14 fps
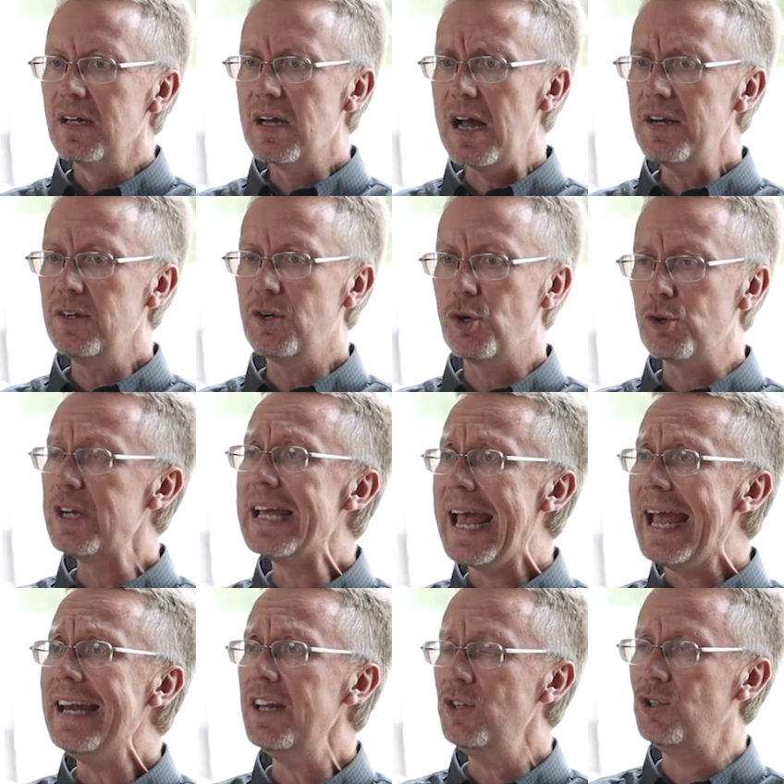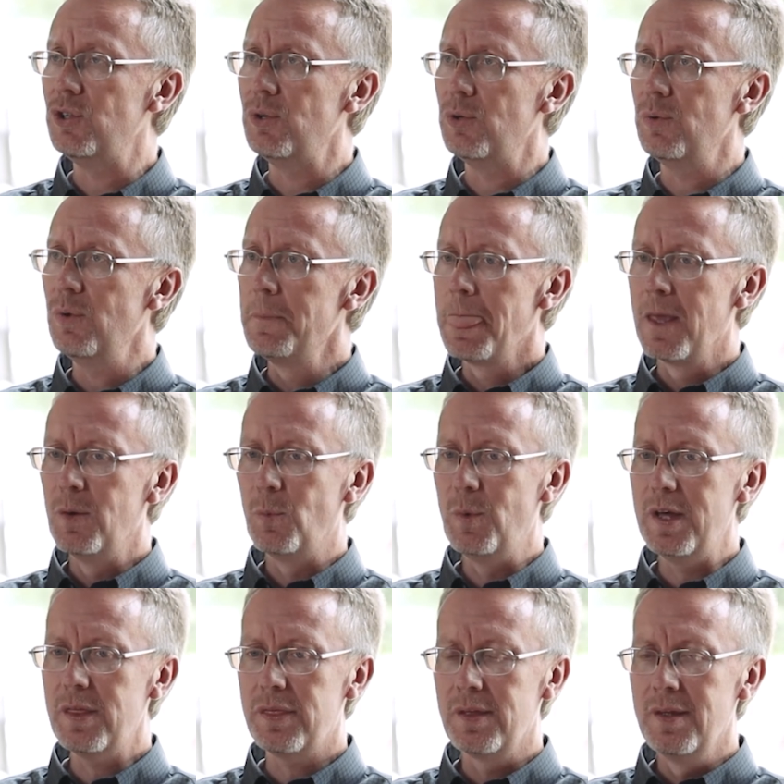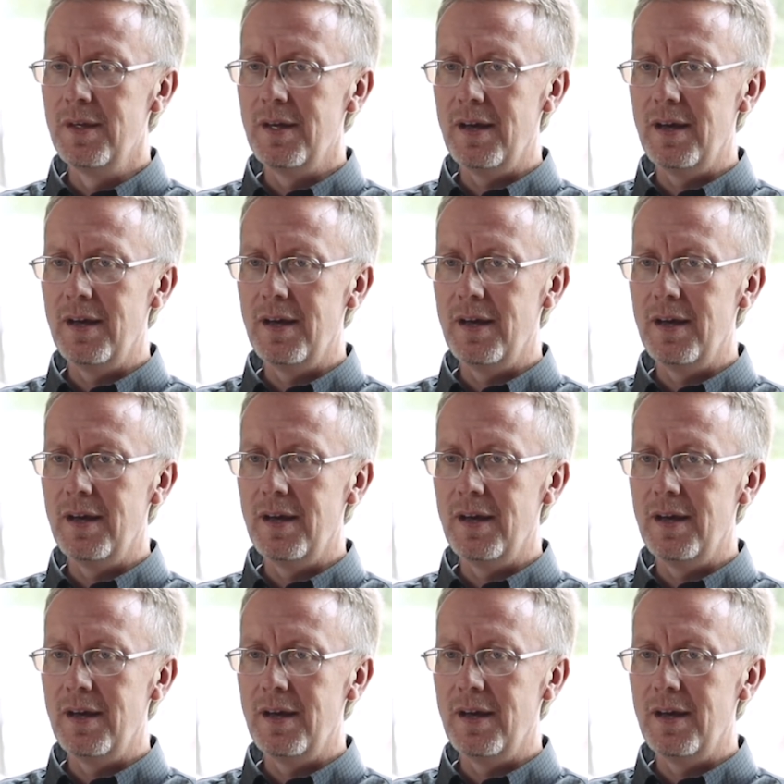God created you with